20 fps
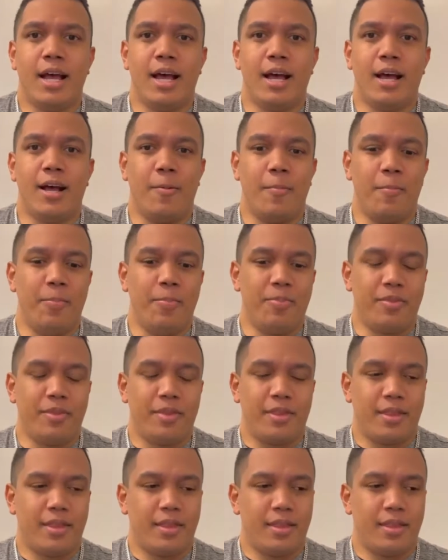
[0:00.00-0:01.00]
I
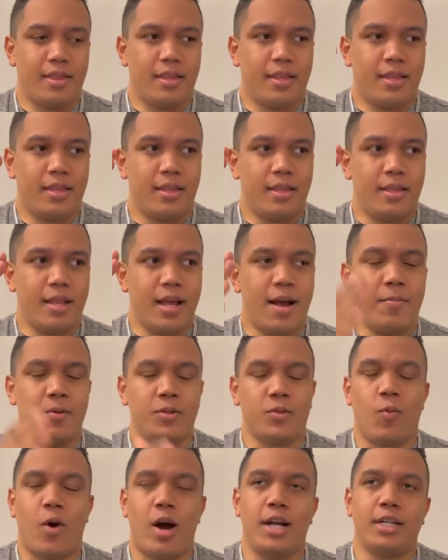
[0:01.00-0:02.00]

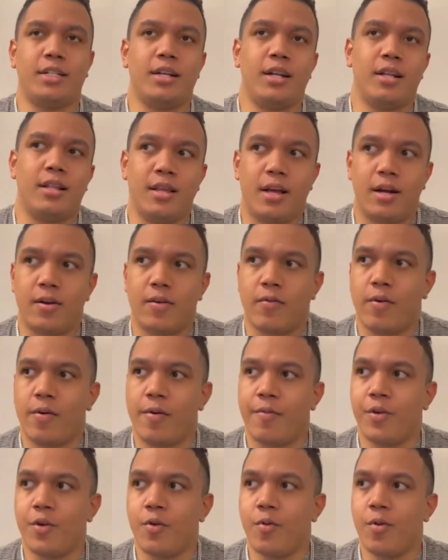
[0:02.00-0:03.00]
was watching another
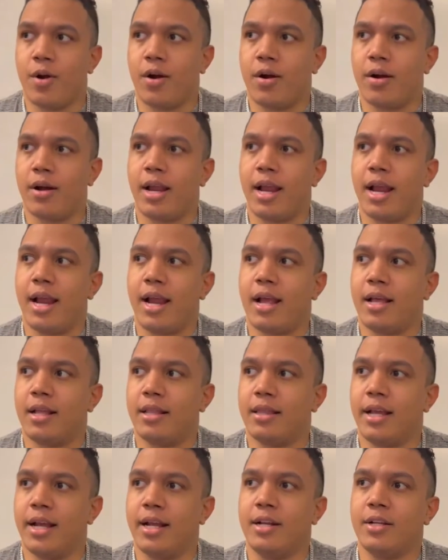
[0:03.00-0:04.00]
reviewer
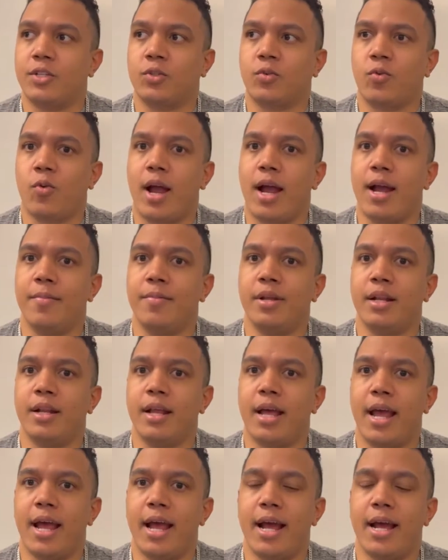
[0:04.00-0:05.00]
and they described
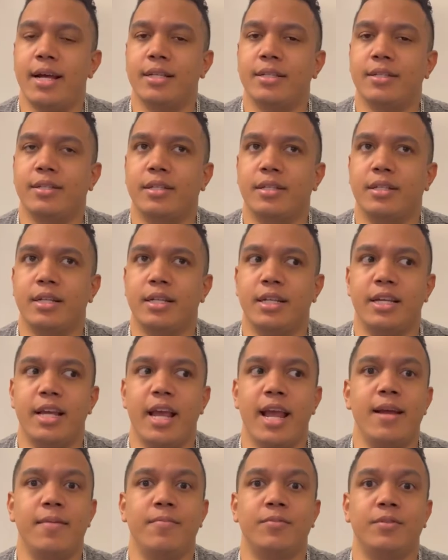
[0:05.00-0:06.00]
it as
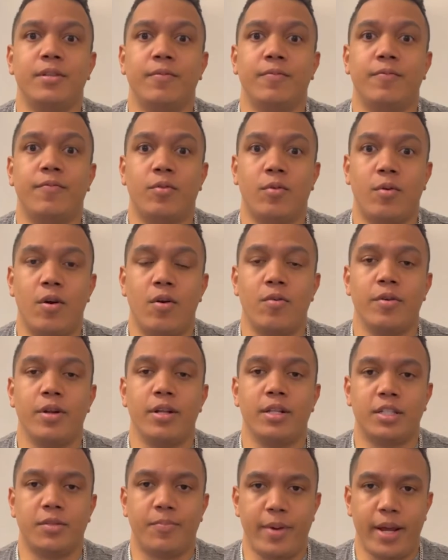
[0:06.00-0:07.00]
Games of
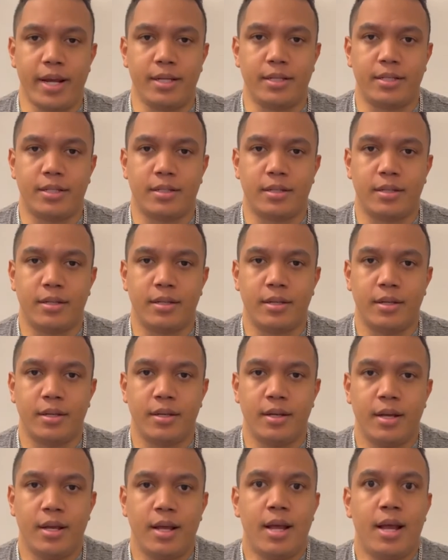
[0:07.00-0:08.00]
Thrones in space.
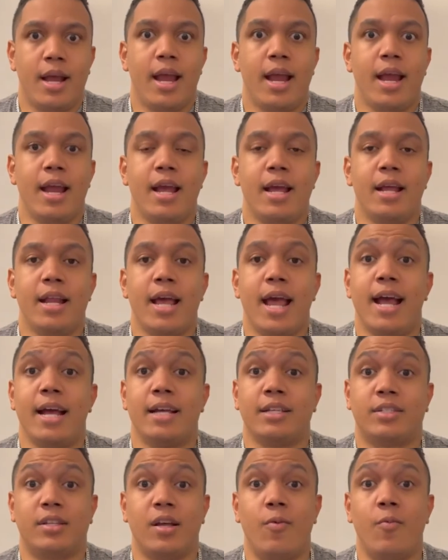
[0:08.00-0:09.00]
And
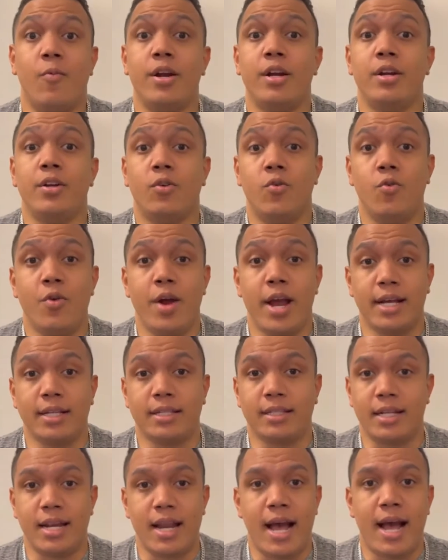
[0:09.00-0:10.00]
as someone who
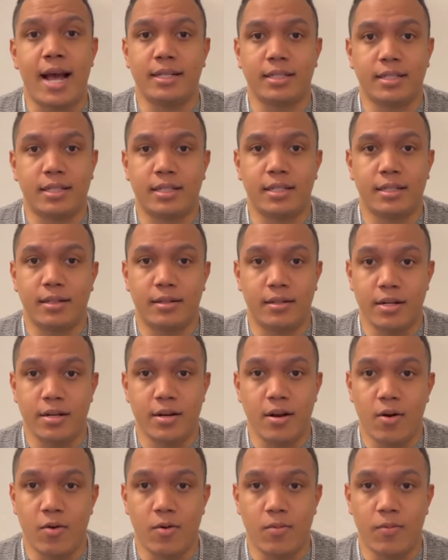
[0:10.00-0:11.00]
has not,
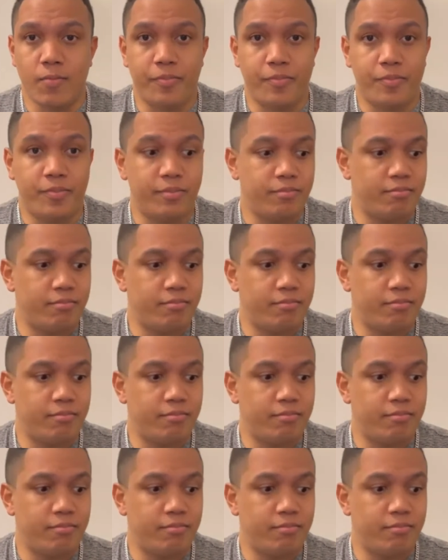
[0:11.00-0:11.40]
you know,